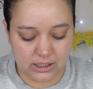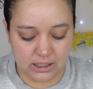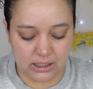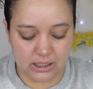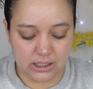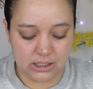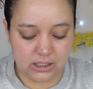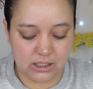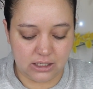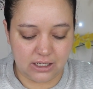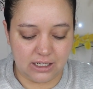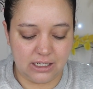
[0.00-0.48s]
Like,
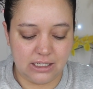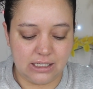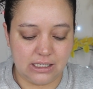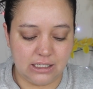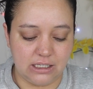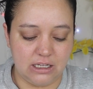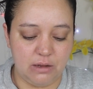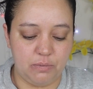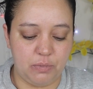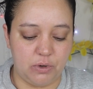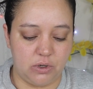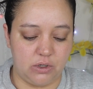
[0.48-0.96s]
it's like
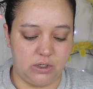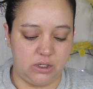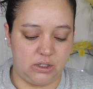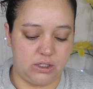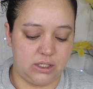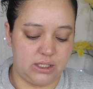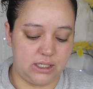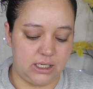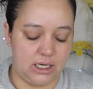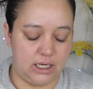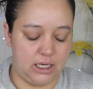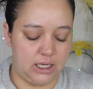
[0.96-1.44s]

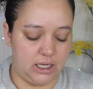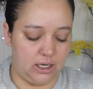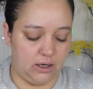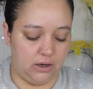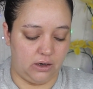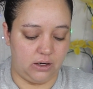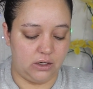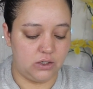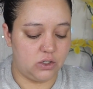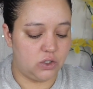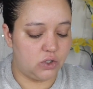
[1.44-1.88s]
slippers in here.